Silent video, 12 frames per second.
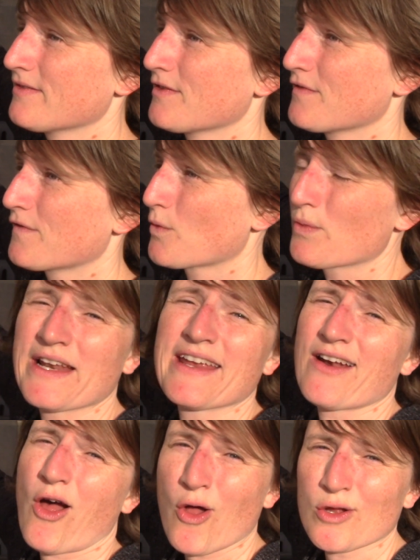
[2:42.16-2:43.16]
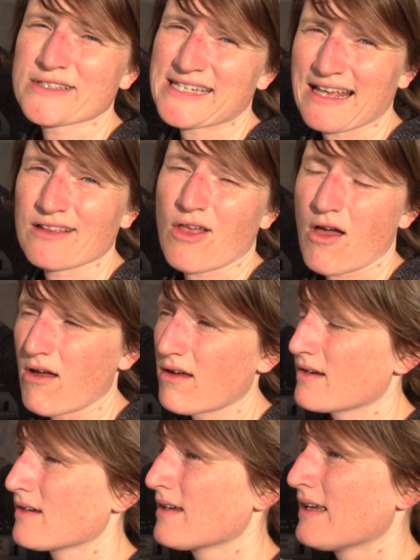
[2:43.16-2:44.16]
for running it all day
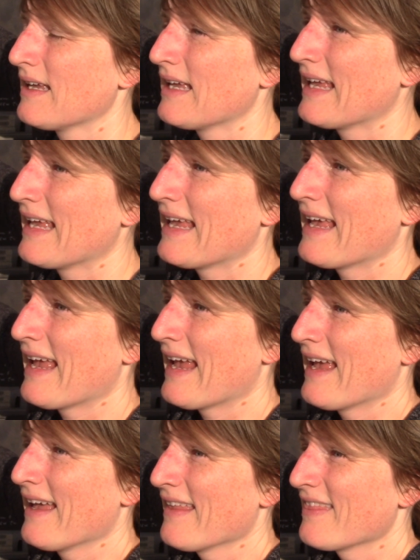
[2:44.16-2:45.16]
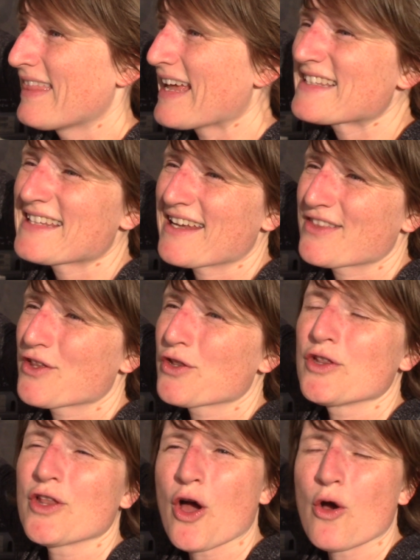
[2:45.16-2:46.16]
long. That's like the
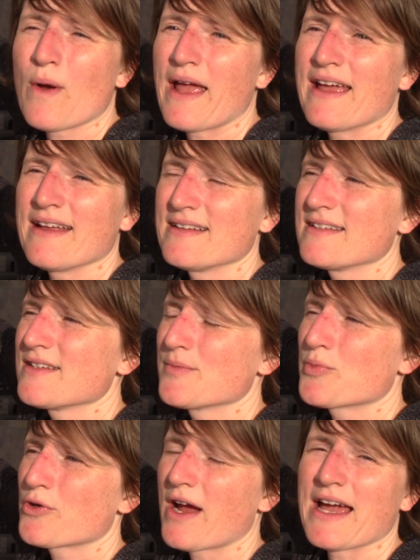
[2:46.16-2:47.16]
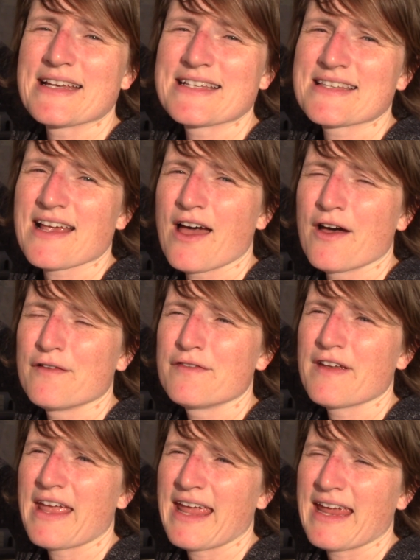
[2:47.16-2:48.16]
low end price of
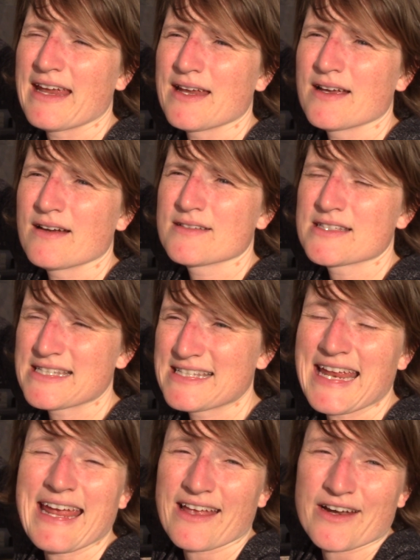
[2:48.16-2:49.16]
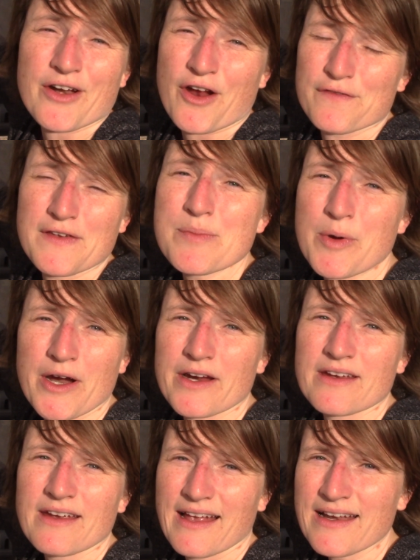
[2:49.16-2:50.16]
staying at an RV
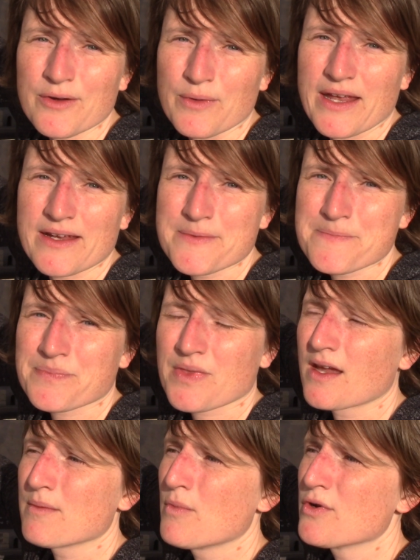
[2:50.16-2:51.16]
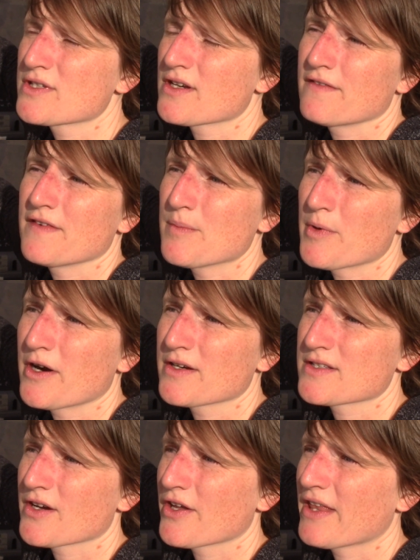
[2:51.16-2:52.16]
park anyway. Like, most RV
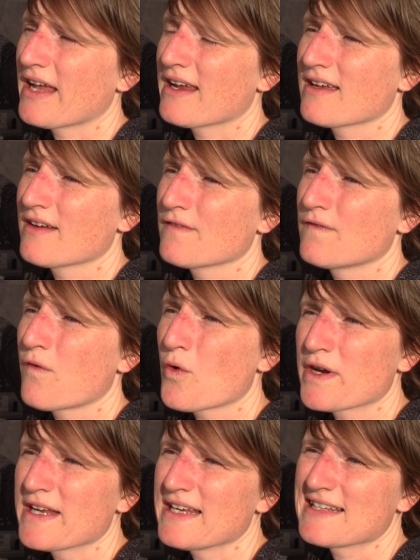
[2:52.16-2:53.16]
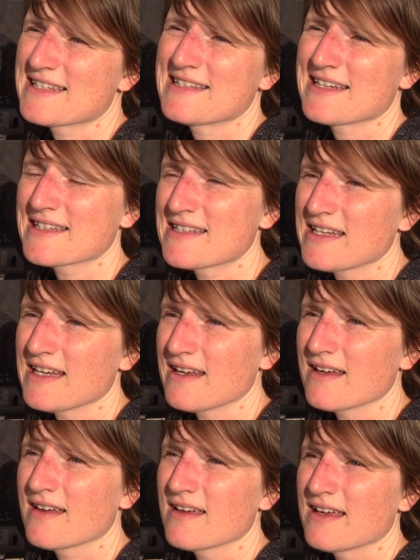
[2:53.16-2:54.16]
parks are like 40 to
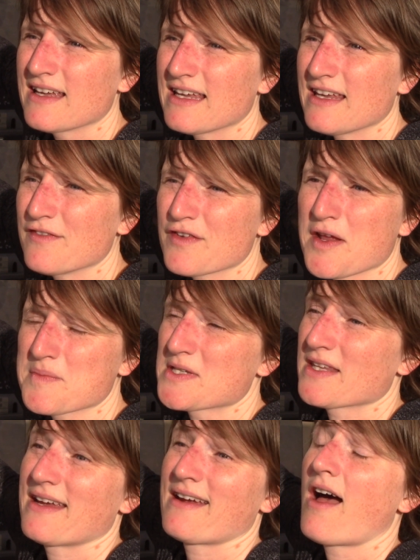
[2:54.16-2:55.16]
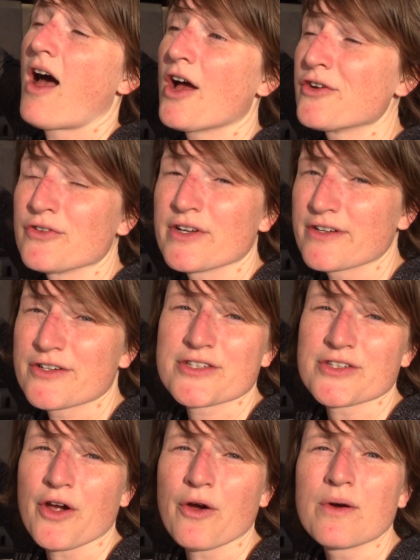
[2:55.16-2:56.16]
60, even up to like $100 or
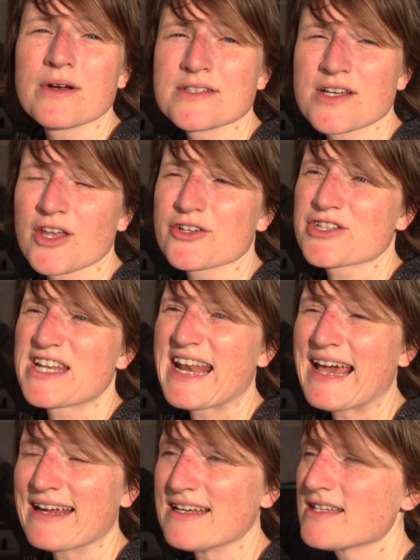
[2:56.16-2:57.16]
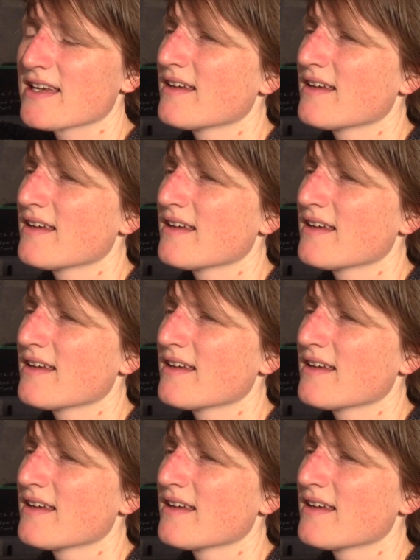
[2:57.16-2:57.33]
so a night.